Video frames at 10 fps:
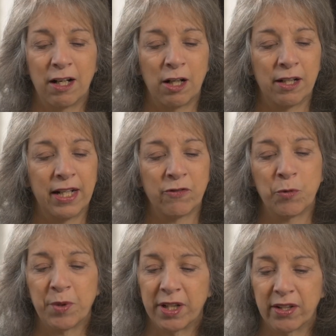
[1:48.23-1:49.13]

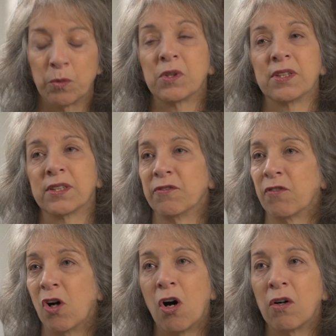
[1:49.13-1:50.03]
everybody that was
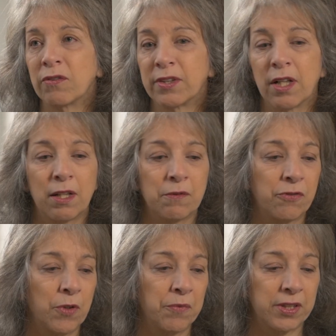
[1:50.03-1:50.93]
involved,
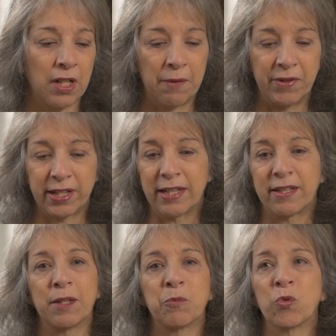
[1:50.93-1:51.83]
from the time they
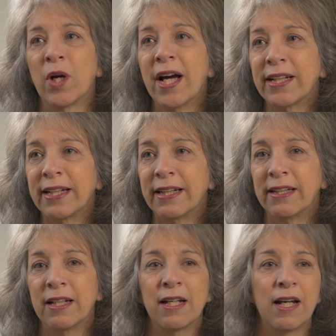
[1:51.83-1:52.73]
get him
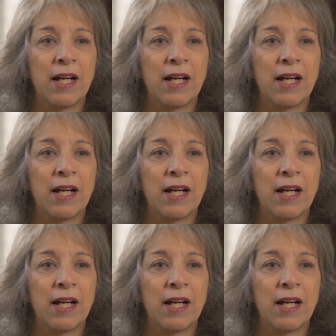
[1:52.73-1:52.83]
ready,